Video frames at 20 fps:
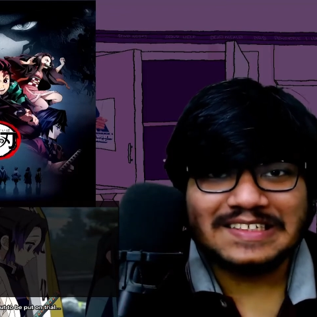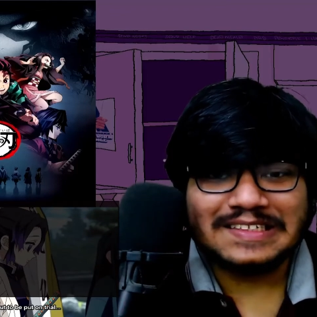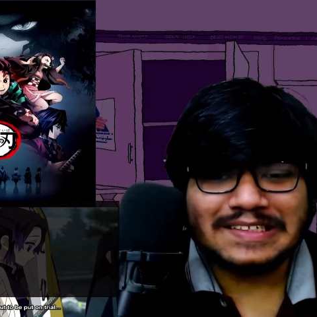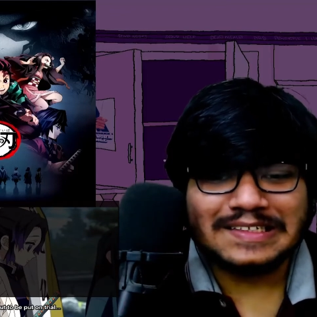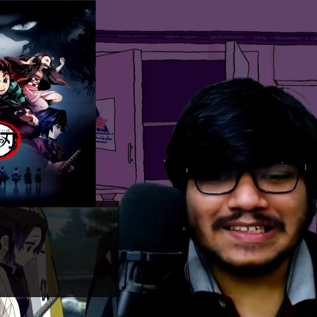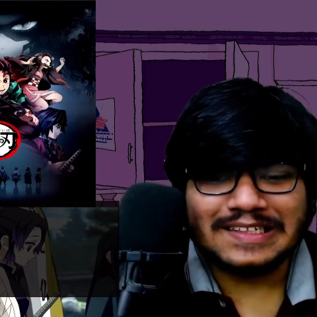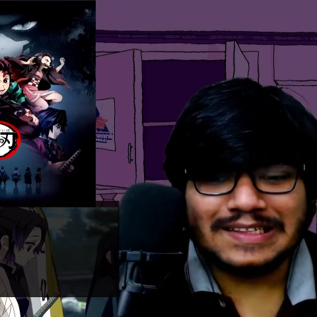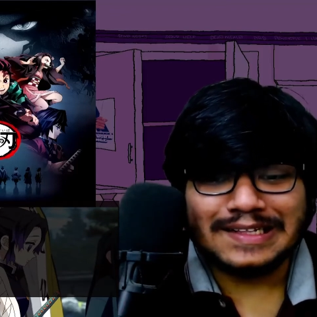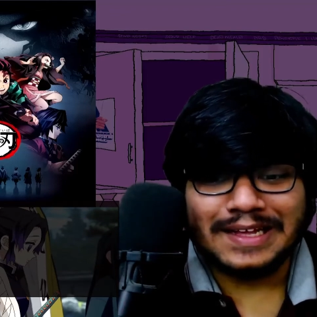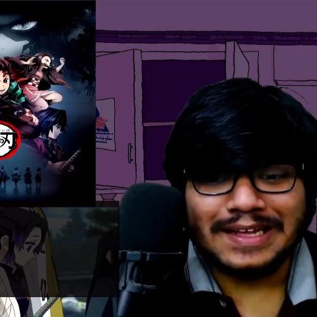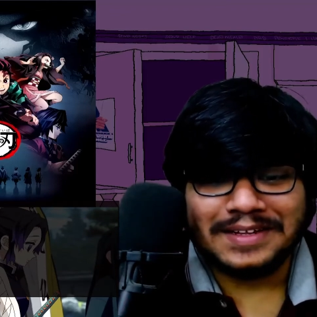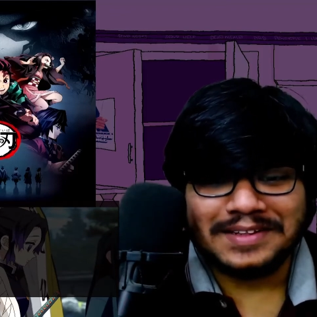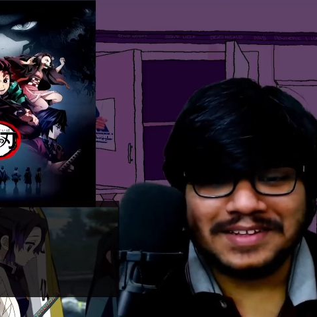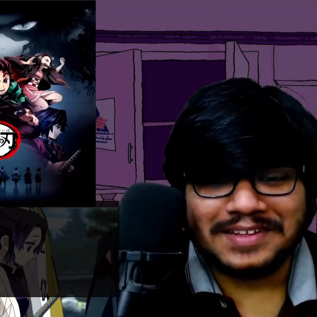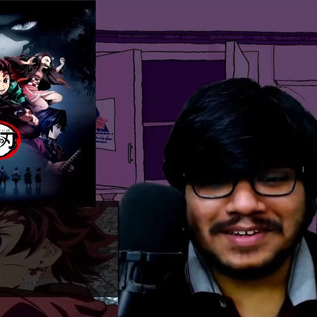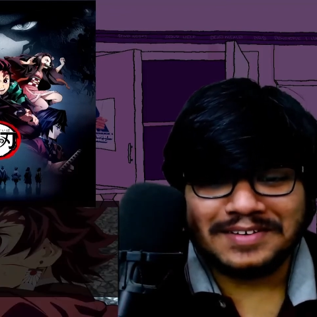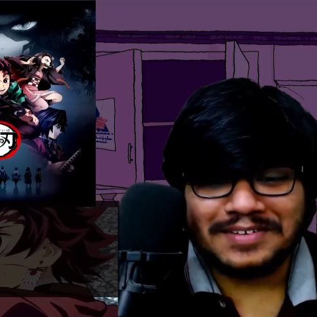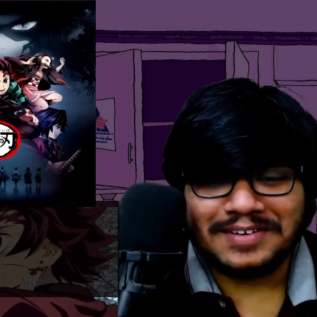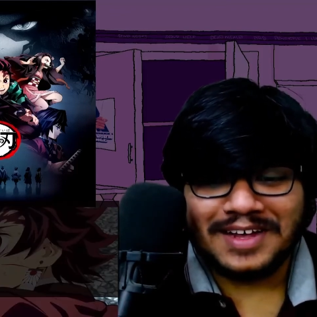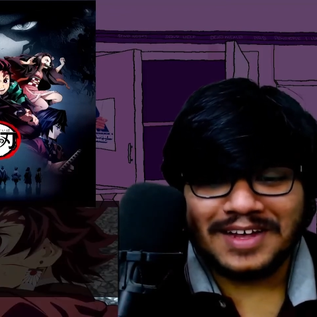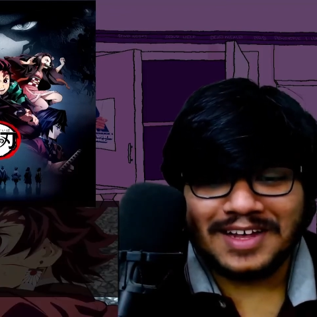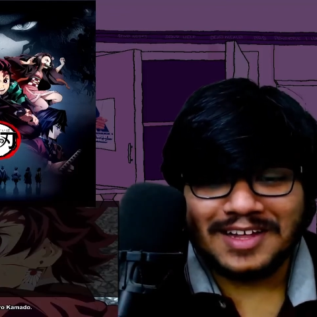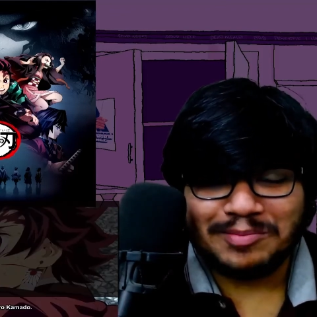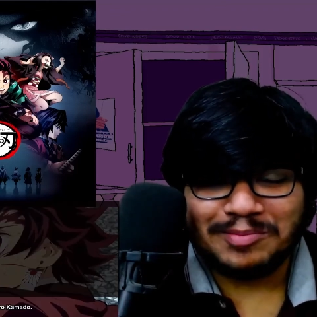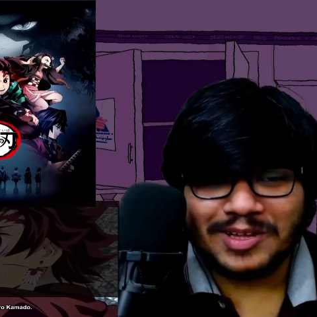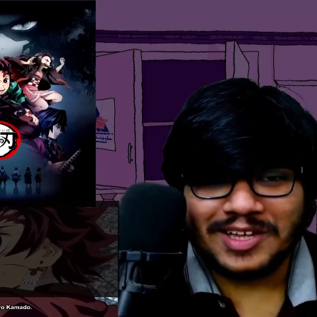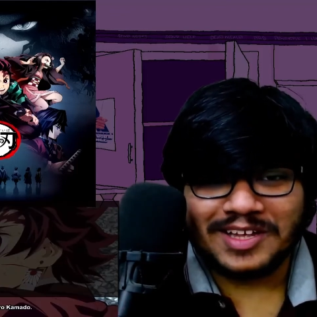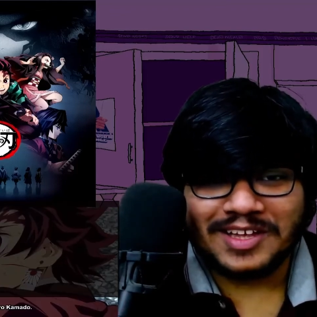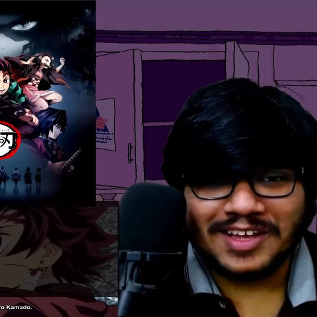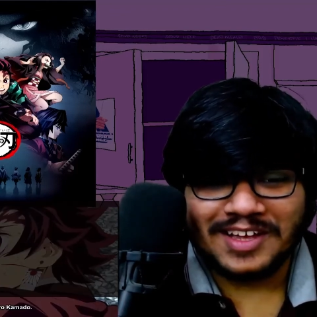Let the trial
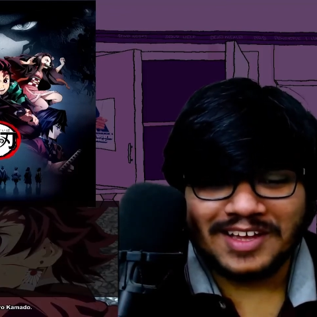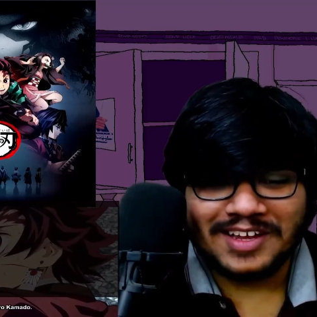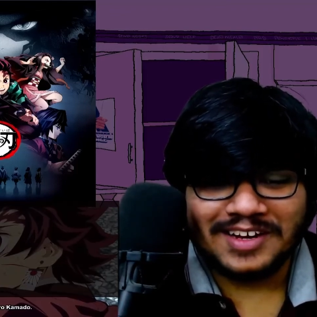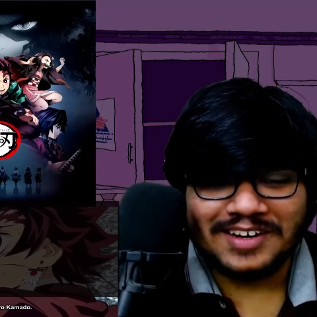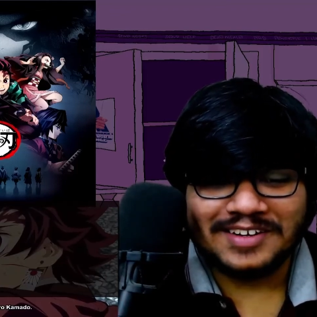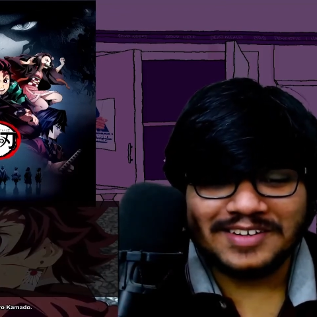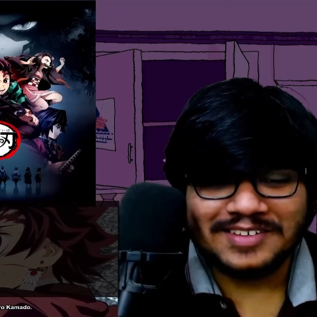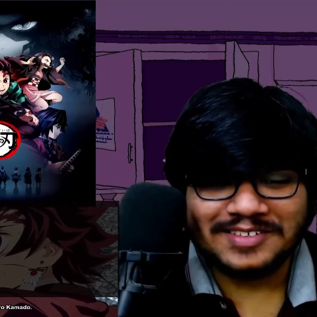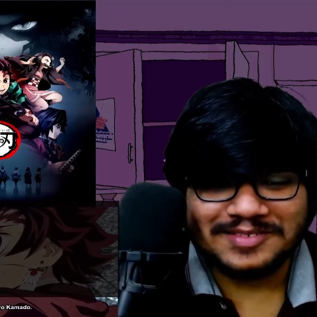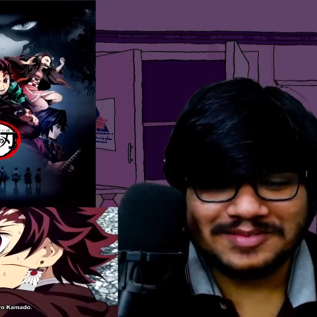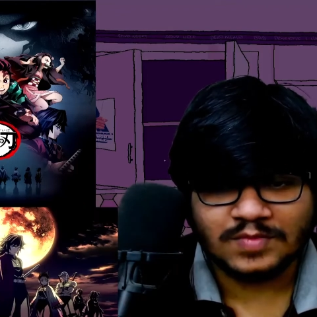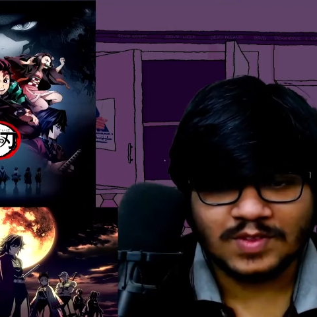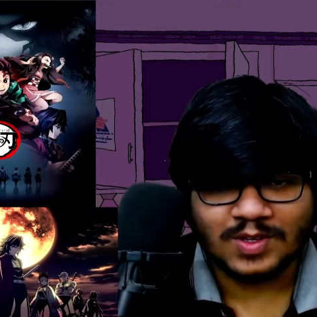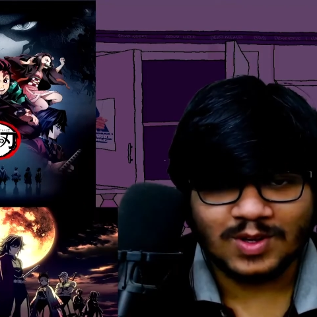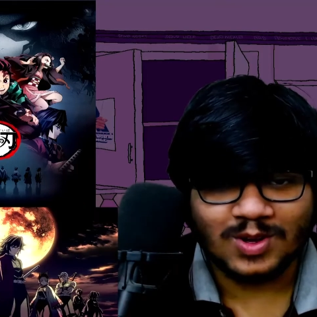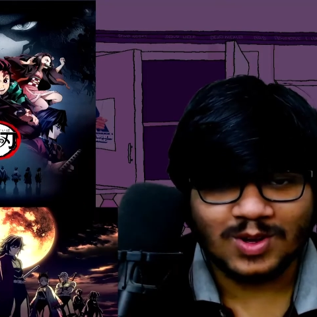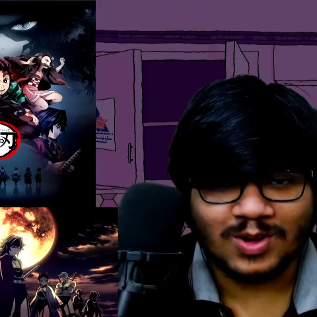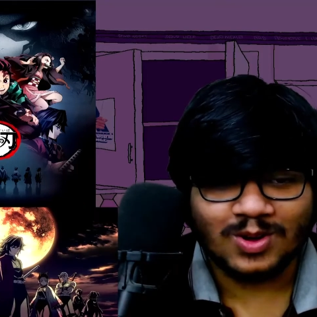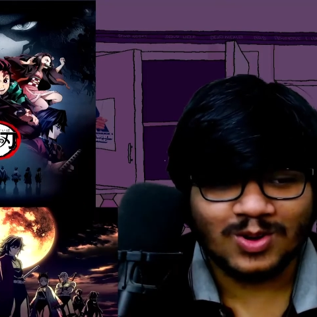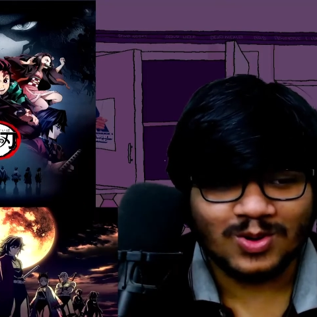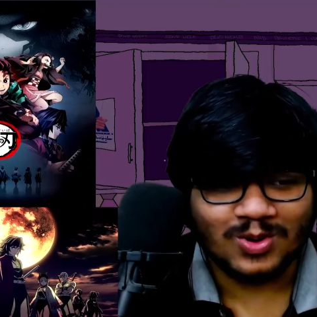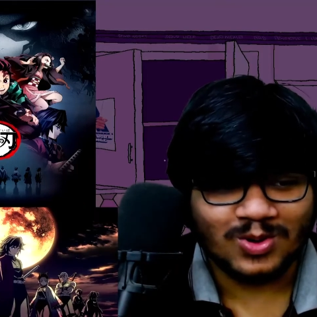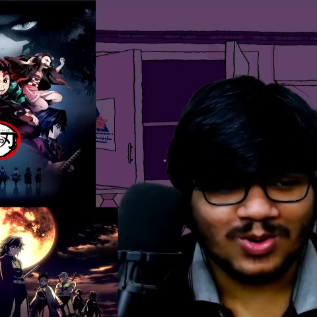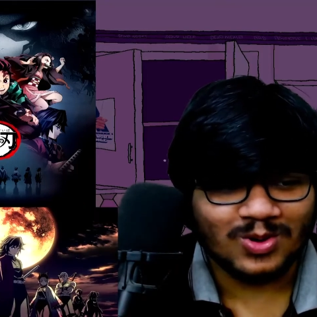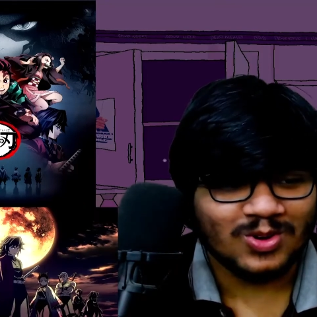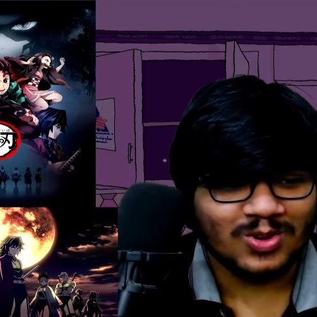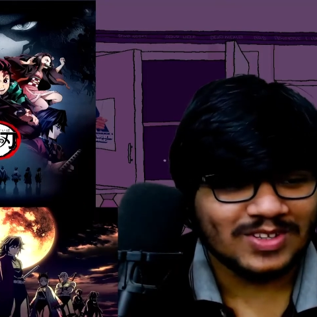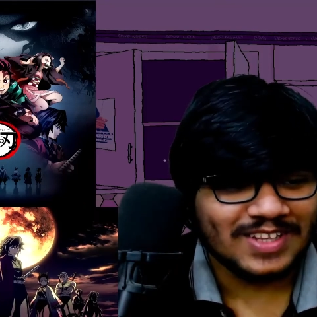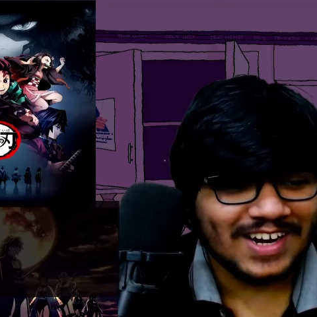begin. Oh,